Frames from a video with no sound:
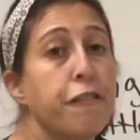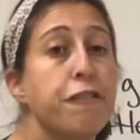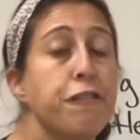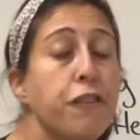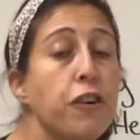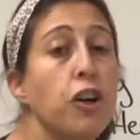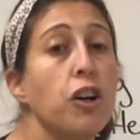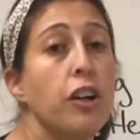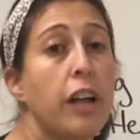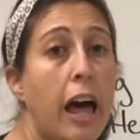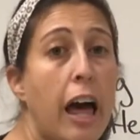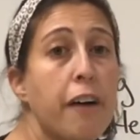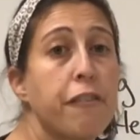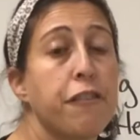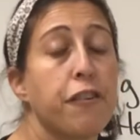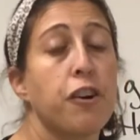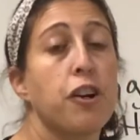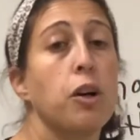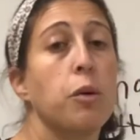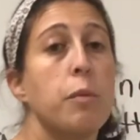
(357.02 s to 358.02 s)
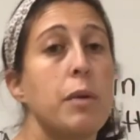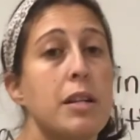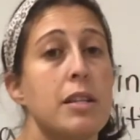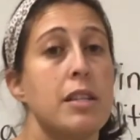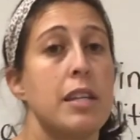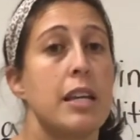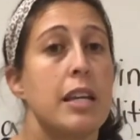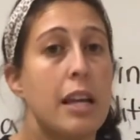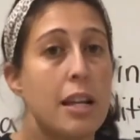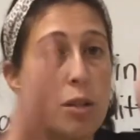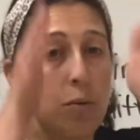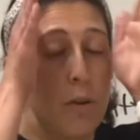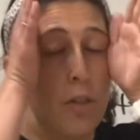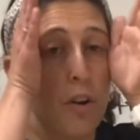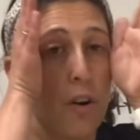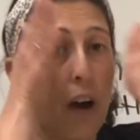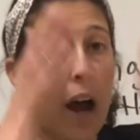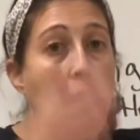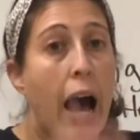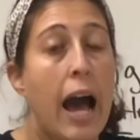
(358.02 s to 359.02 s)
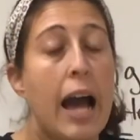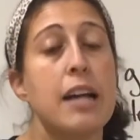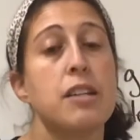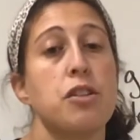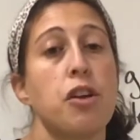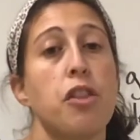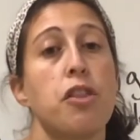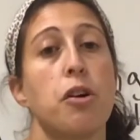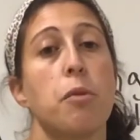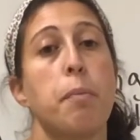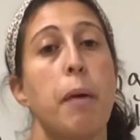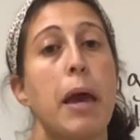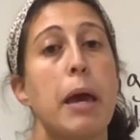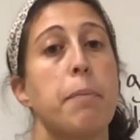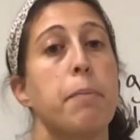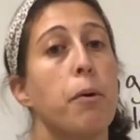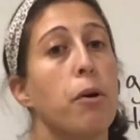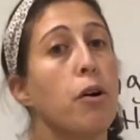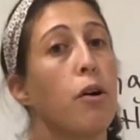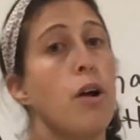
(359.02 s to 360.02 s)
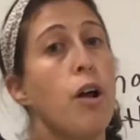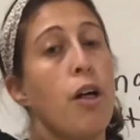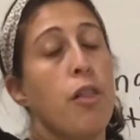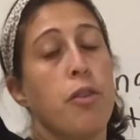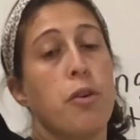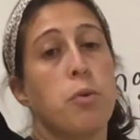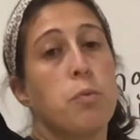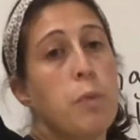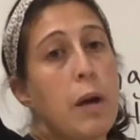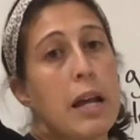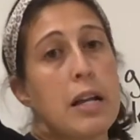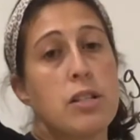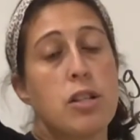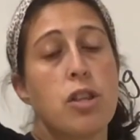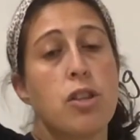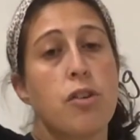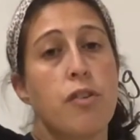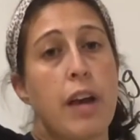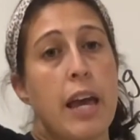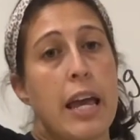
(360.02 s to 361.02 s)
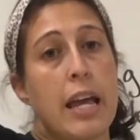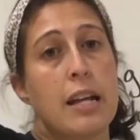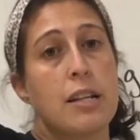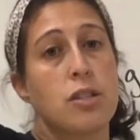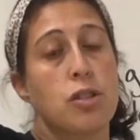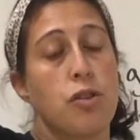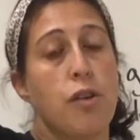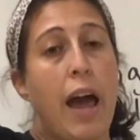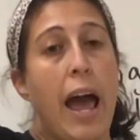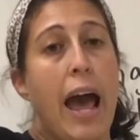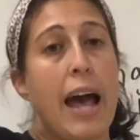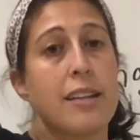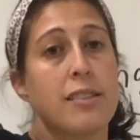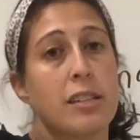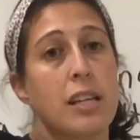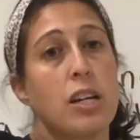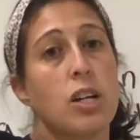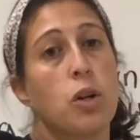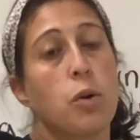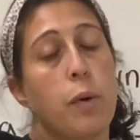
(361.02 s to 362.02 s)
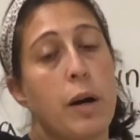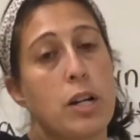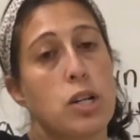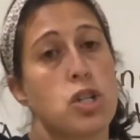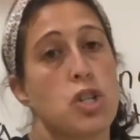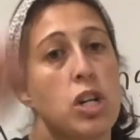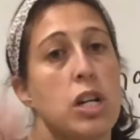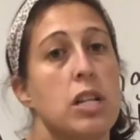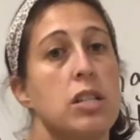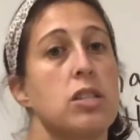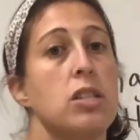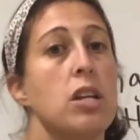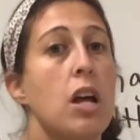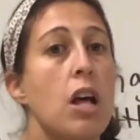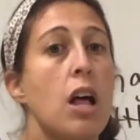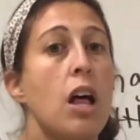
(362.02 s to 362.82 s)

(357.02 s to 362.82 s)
full effort, we see kids with their eyes on their paper, they're raising their hands, they're asking questions,